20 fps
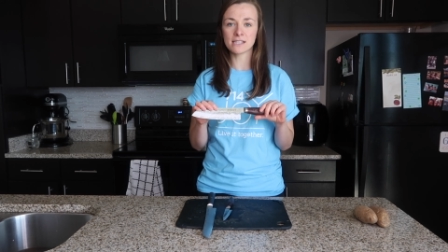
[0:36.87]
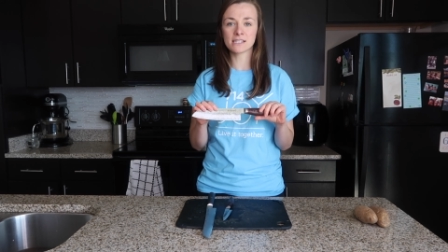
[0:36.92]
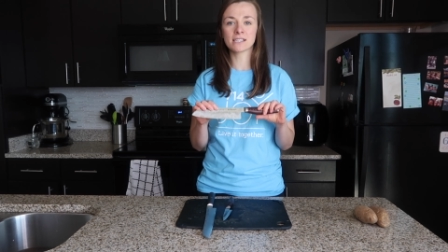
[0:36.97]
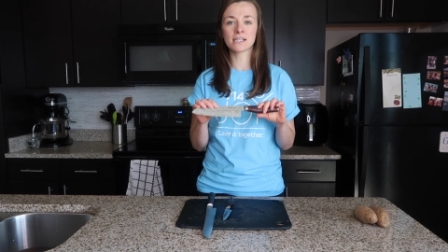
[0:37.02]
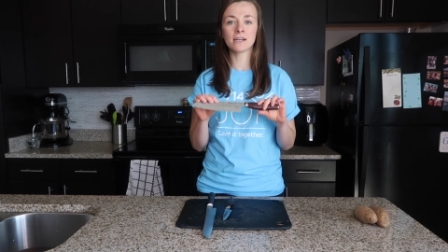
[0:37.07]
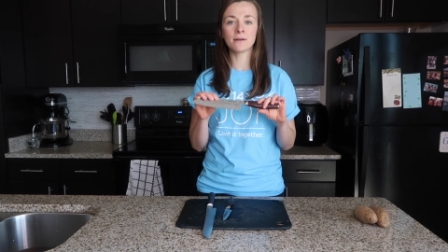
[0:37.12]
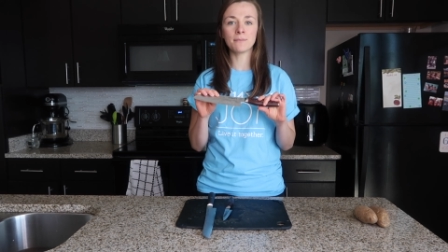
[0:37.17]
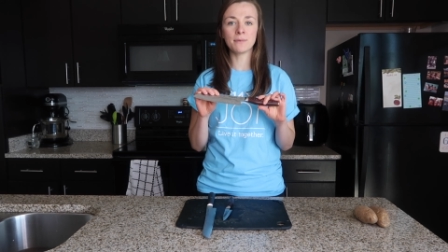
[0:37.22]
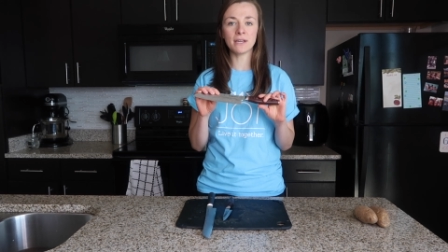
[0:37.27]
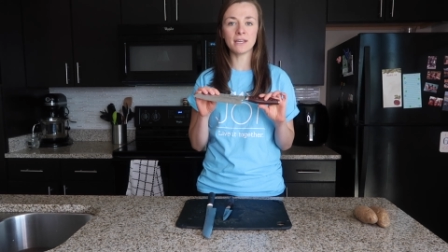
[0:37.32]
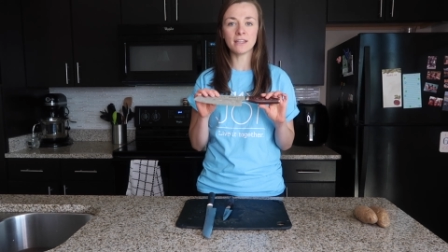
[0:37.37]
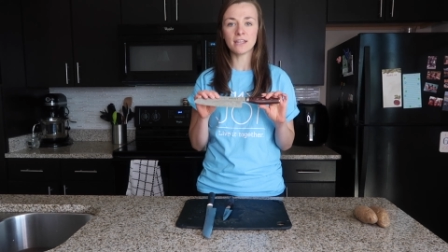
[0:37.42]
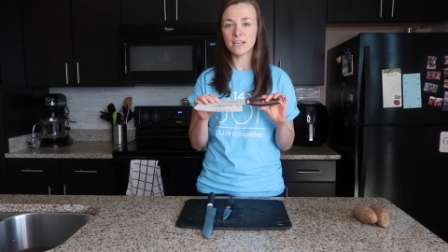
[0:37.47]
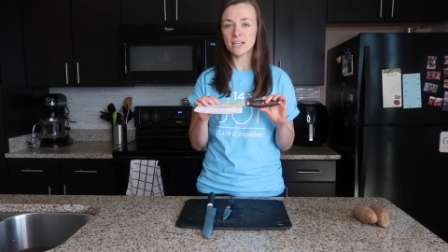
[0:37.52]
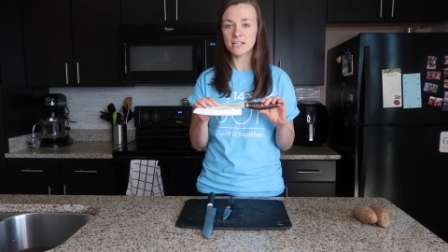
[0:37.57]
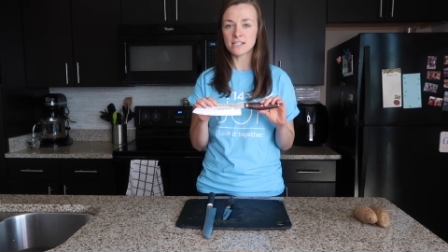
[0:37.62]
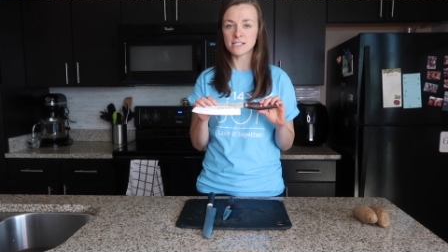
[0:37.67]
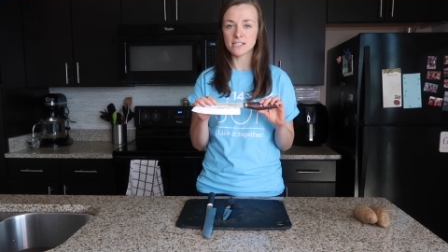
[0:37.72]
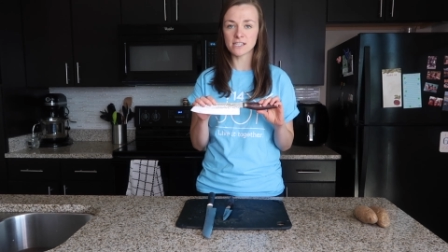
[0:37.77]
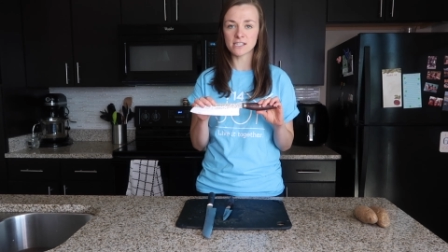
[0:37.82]
It's going to be the
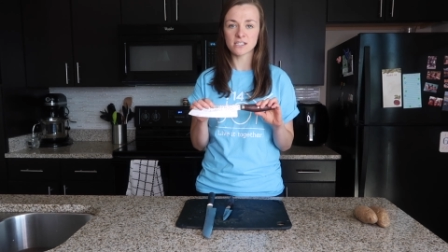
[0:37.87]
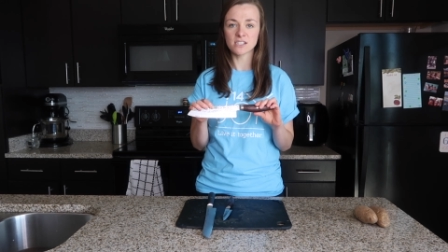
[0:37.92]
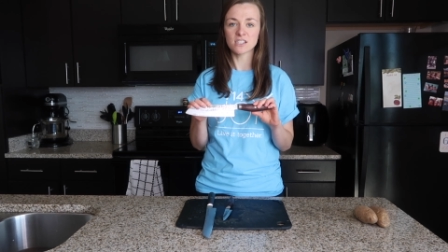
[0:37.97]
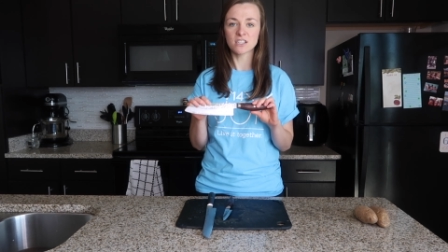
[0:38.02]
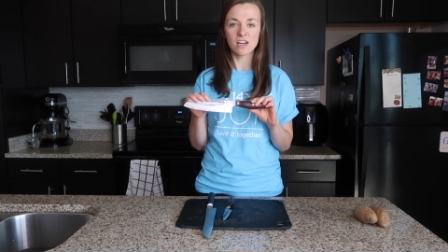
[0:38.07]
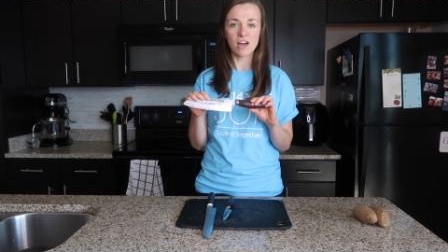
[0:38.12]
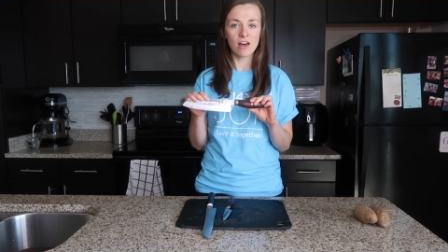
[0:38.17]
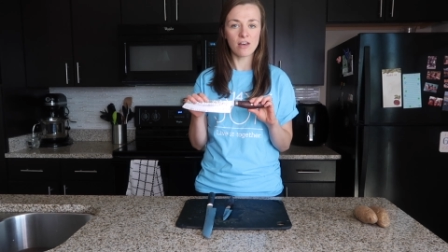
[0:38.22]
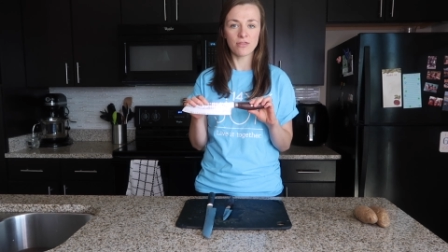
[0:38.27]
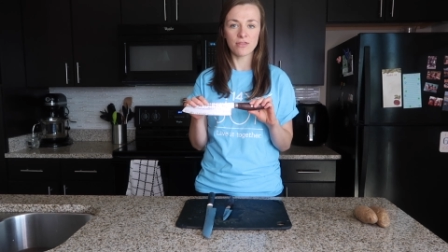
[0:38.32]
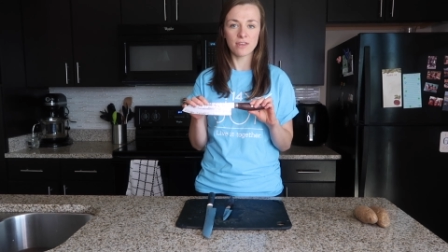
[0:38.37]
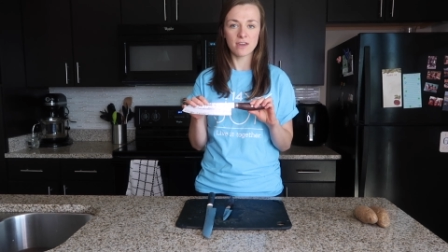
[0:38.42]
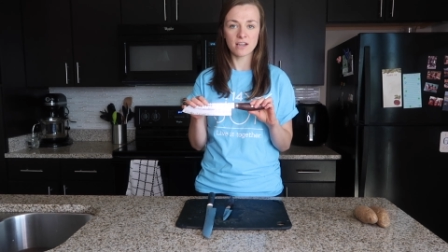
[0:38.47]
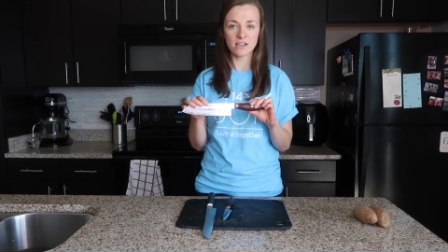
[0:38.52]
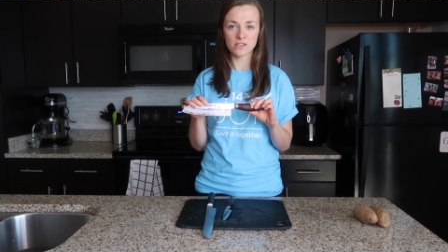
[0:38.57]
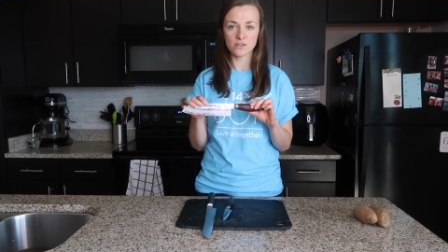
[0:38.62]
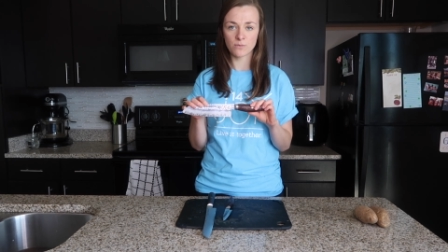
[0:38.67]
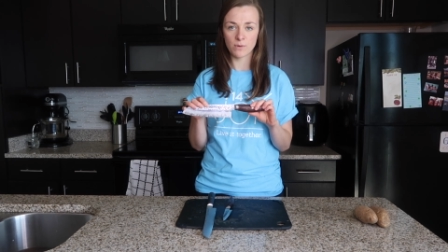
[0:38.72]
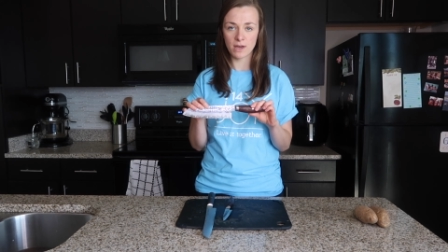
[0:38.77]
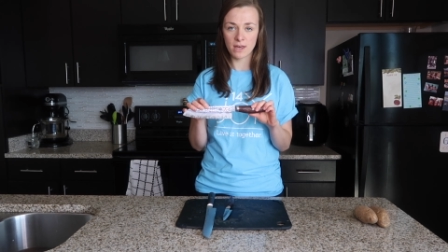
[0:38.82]
easiest to cut
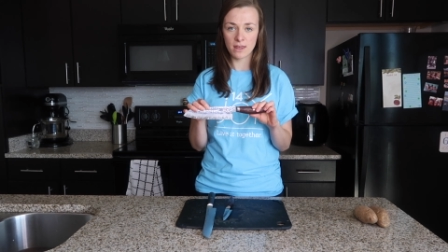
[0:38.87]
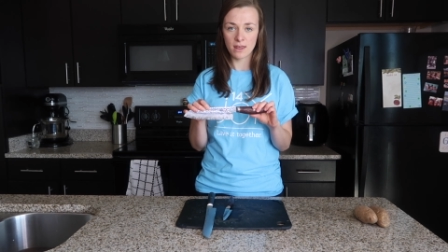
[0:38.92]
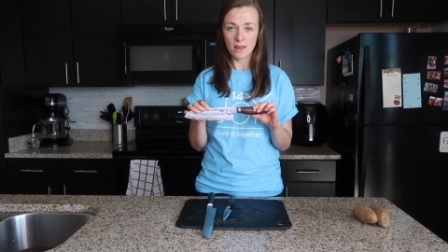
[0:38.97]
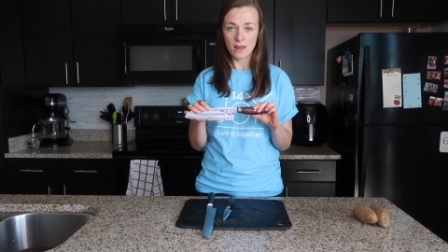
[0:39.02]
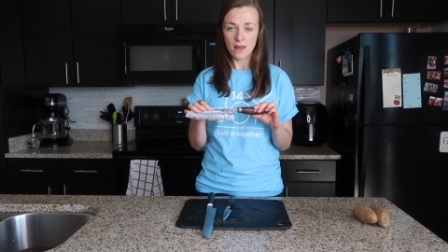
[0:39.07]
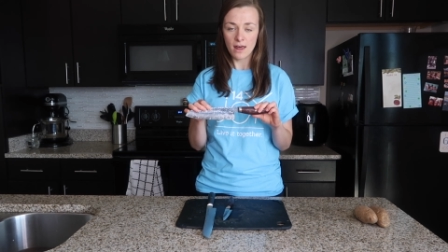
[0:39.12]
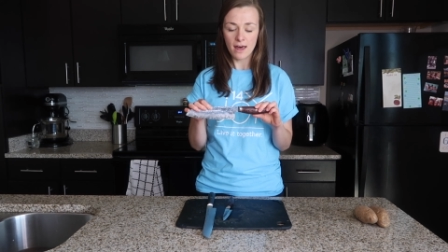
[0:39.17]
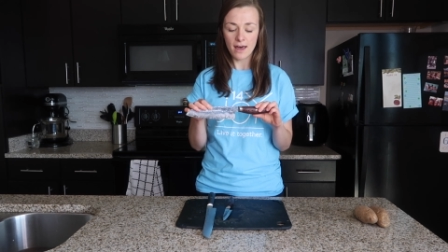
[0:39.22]
things with,